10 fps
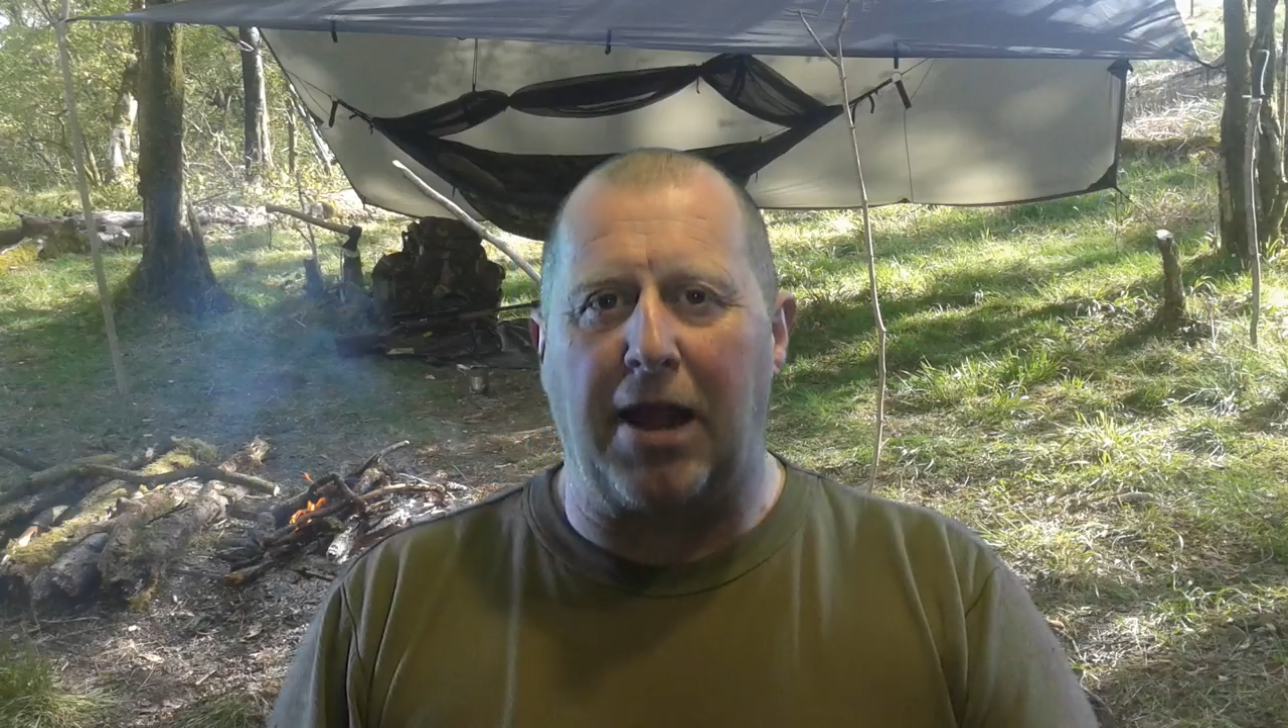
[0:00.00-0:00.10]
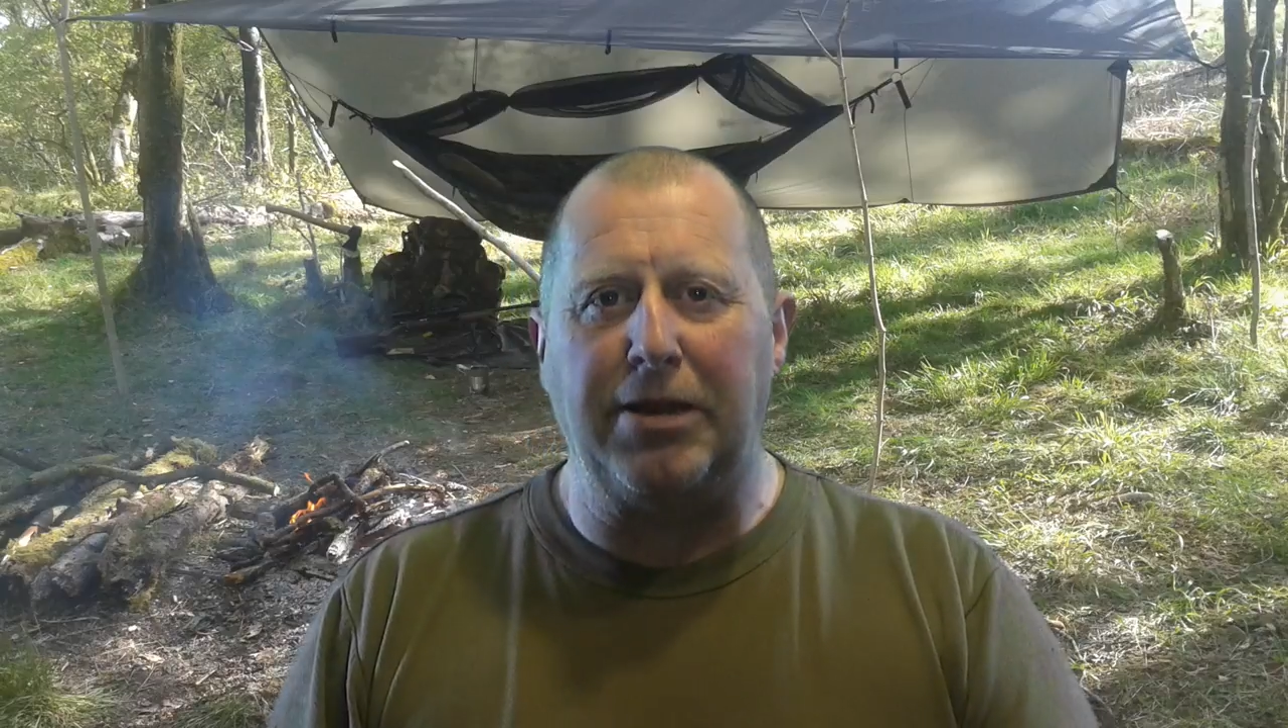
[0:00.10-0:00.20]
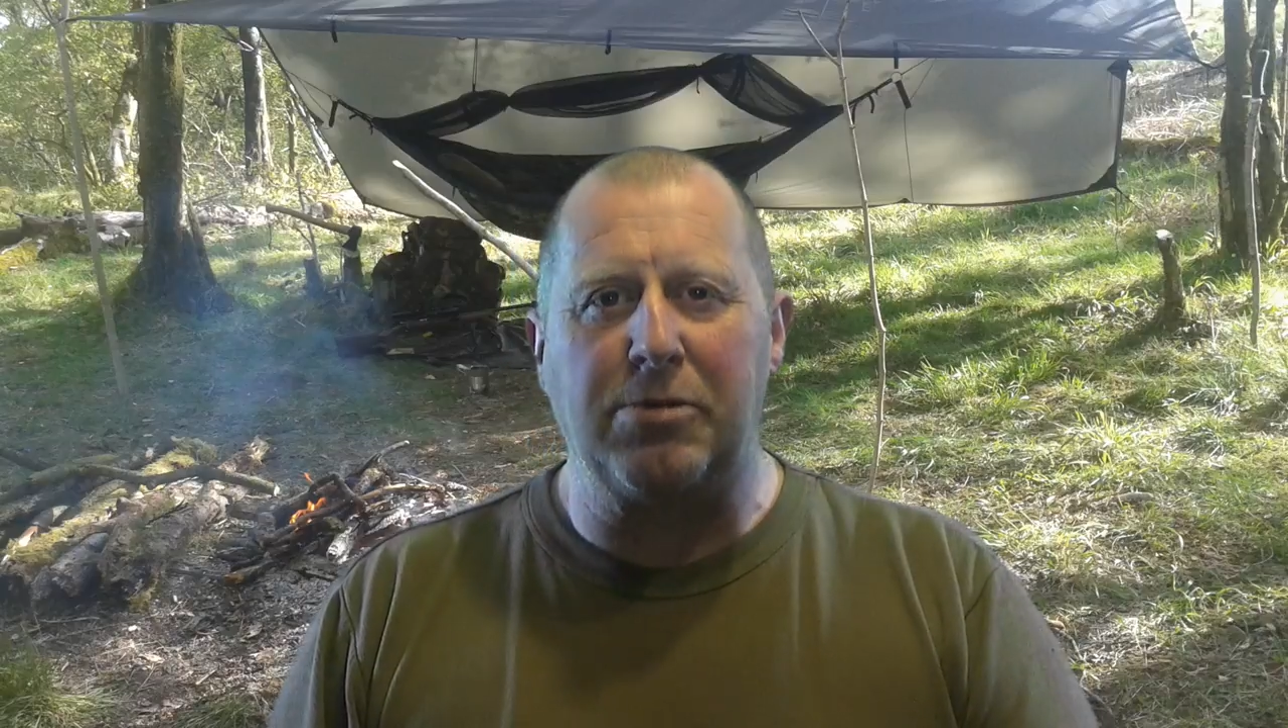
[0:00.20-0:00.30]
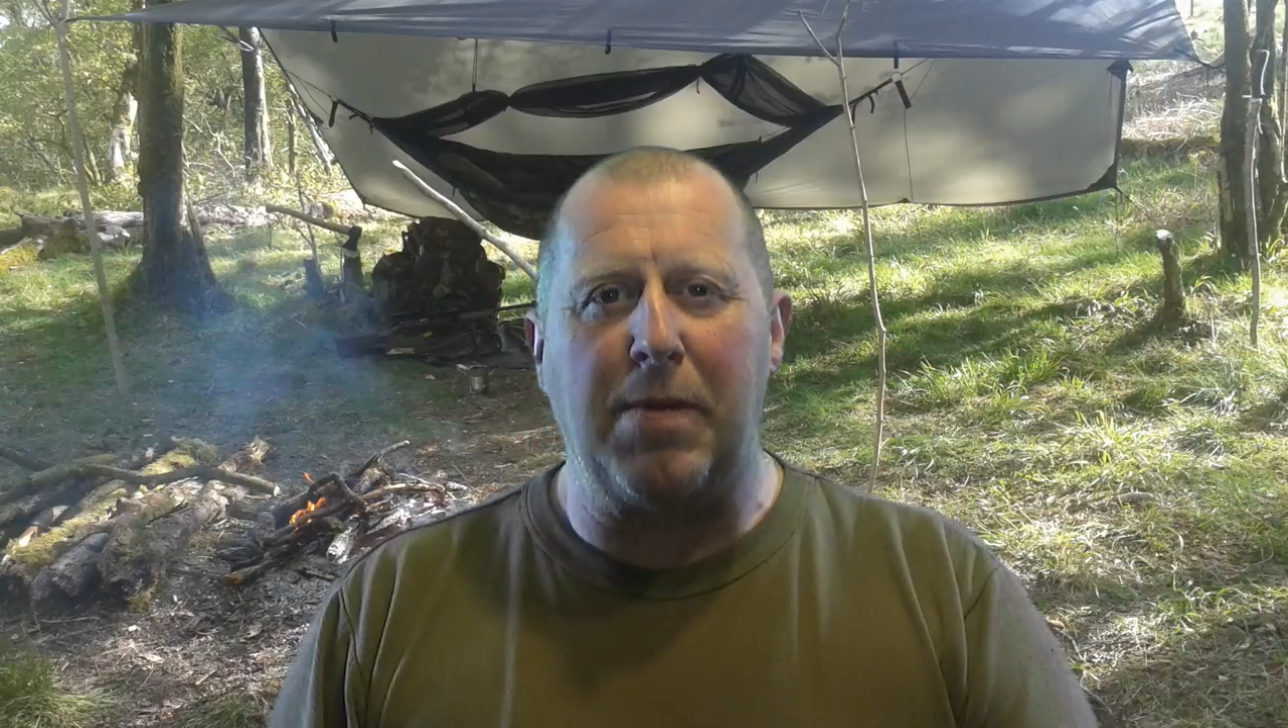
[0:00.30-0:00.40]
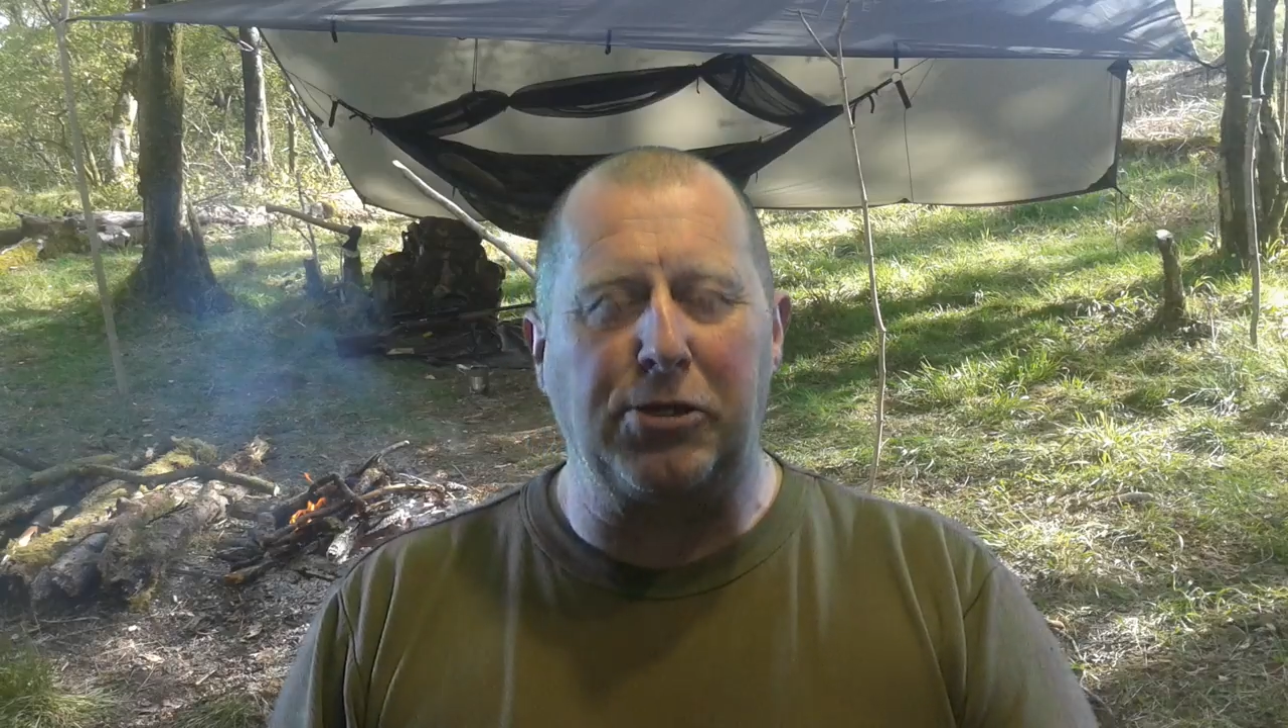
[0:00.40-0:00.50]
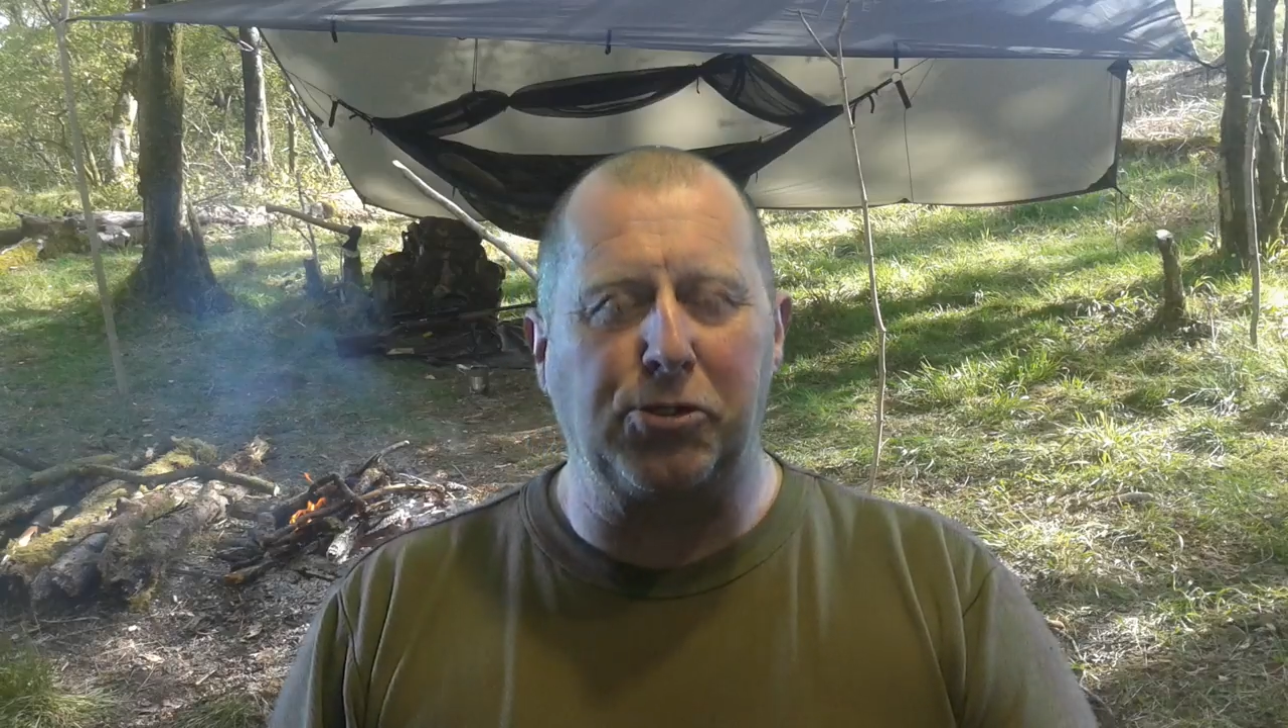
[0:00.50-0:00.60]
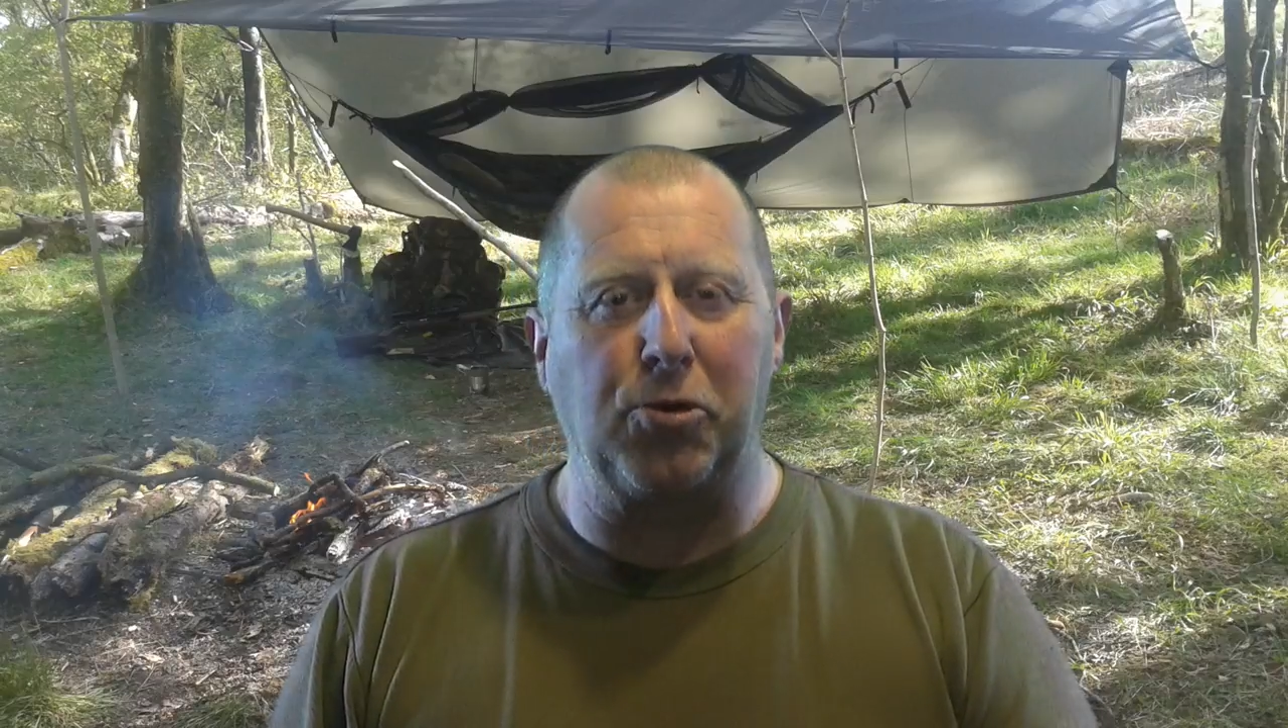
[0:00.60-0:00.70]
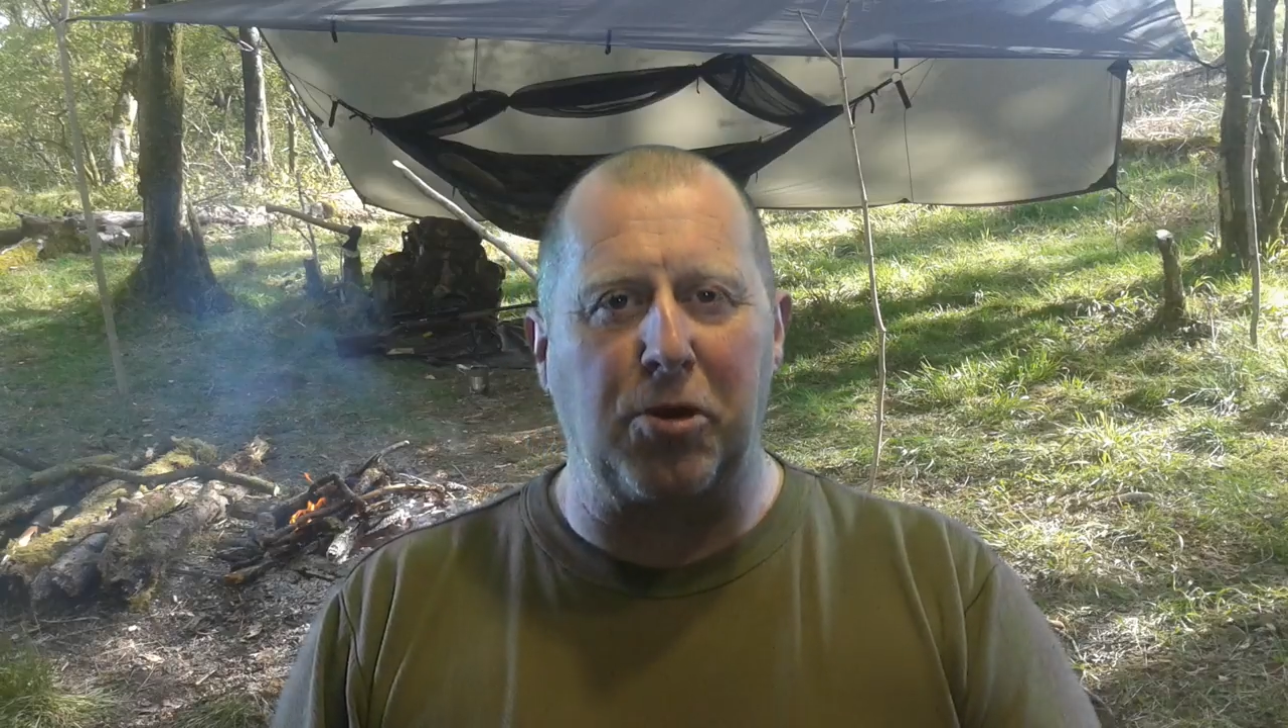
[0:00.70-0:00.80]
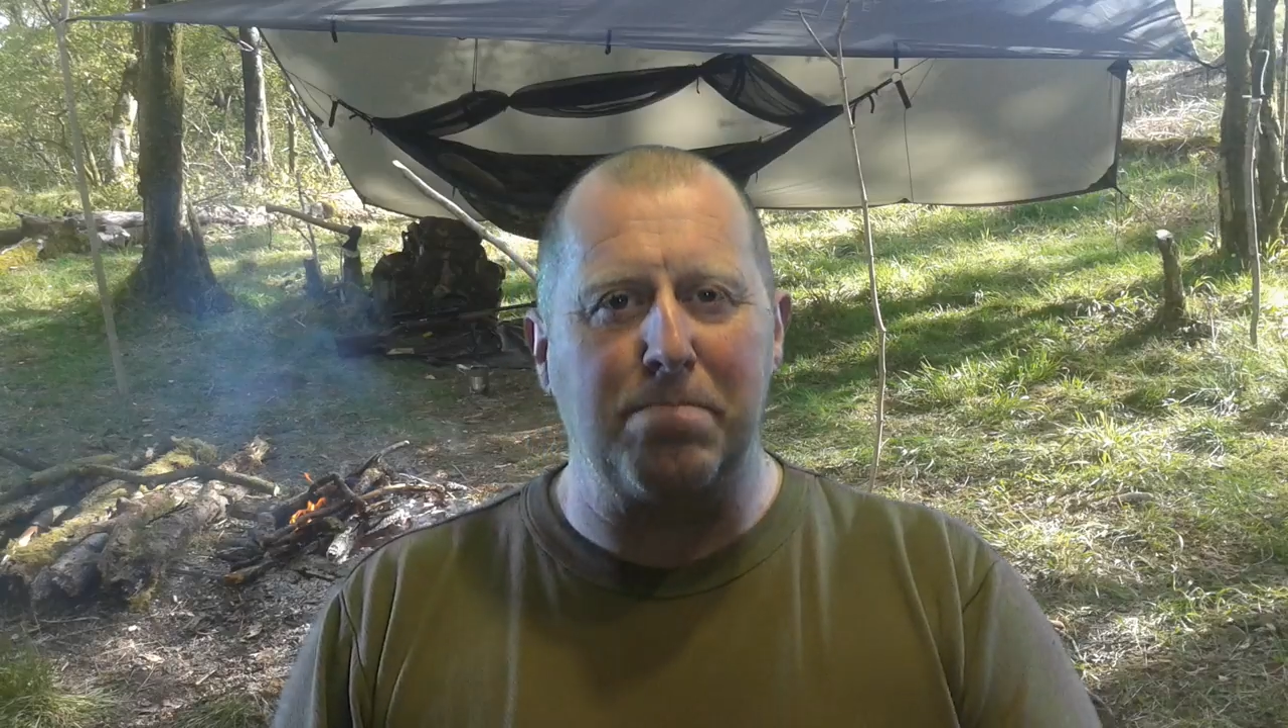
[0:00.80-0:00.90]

need to make sure that